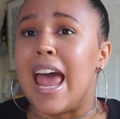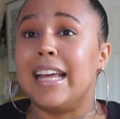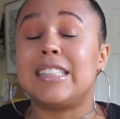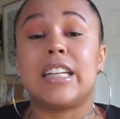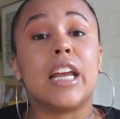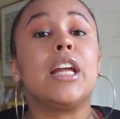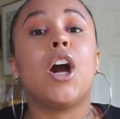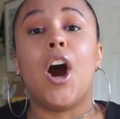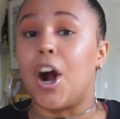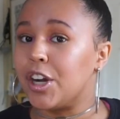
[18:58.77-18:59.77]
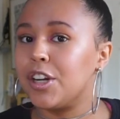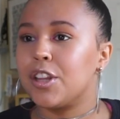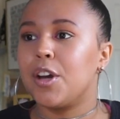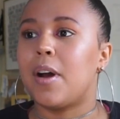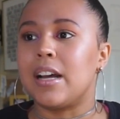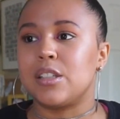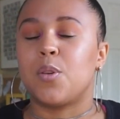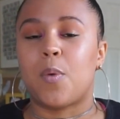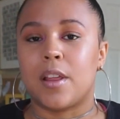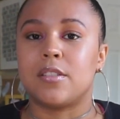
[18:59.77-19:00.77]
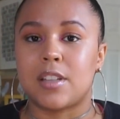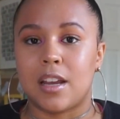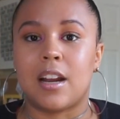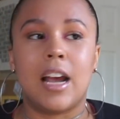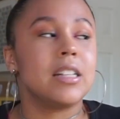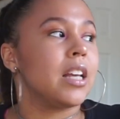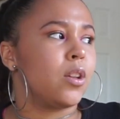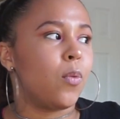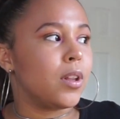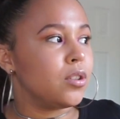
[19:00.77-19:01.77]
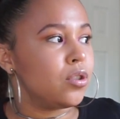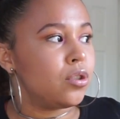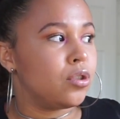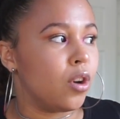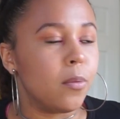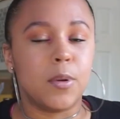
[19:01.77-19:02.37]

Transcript: It's getting harder though as the weather's getting nice. Like, the weather's so